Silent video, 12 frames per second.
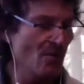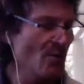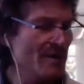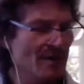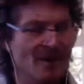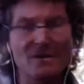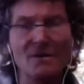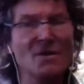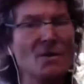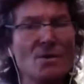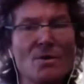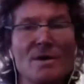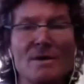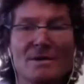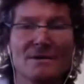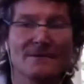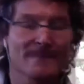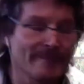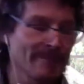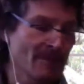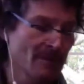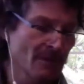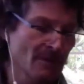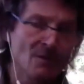We can do it
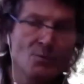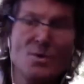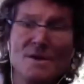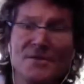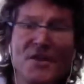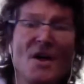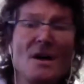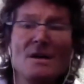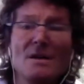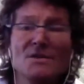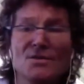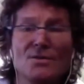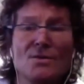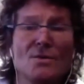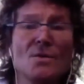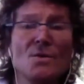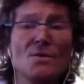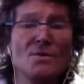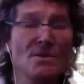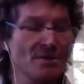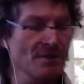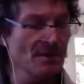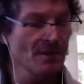with our truth